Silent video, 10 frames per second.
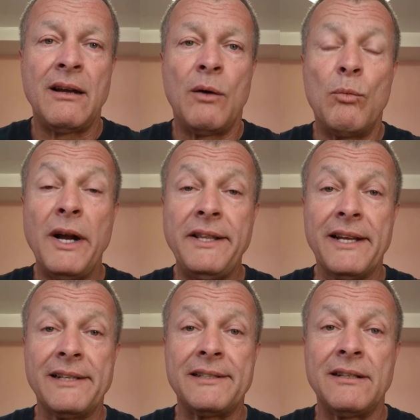
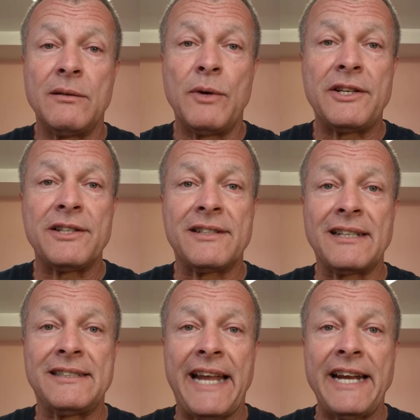Oneness, which is the
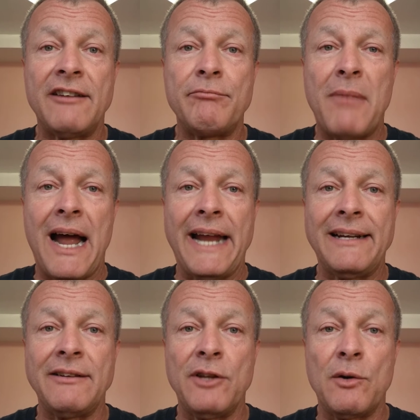state of
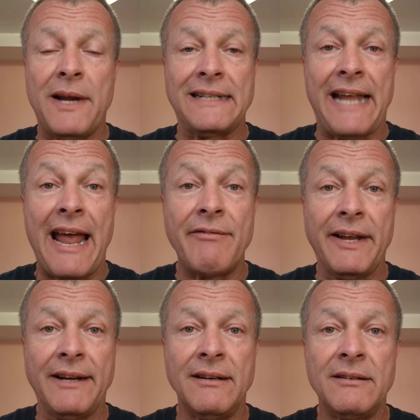mind known as
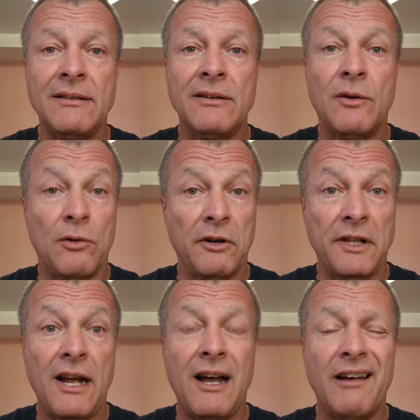heaven, or
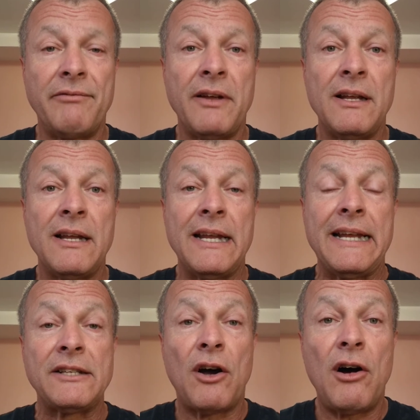love,
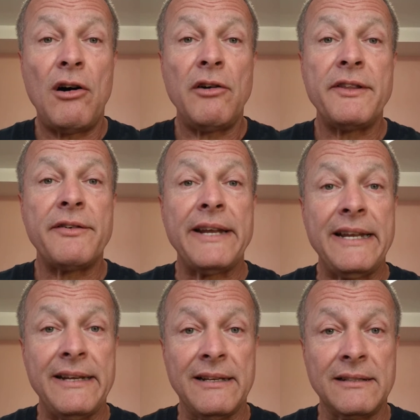is all there
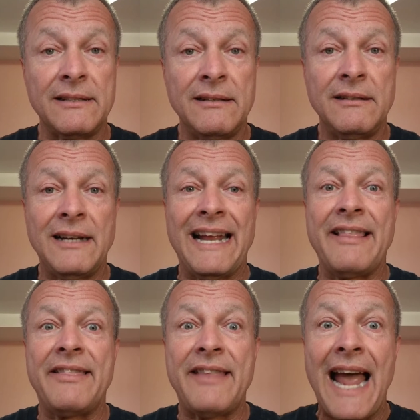is.
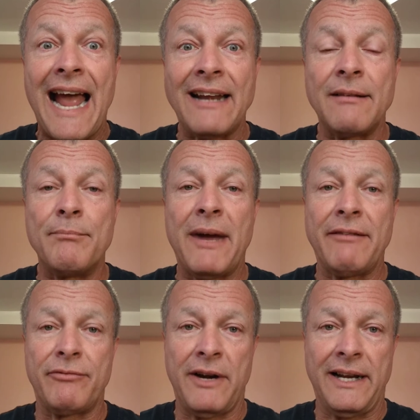And that, my
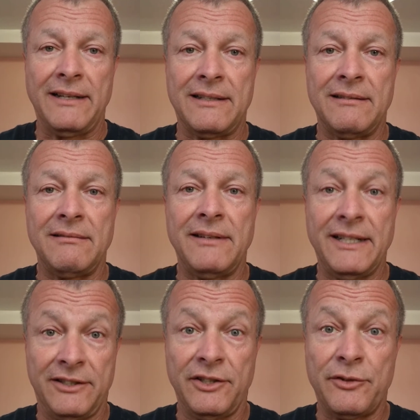friends,
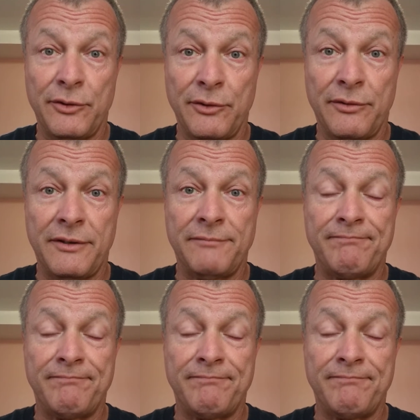is the truth.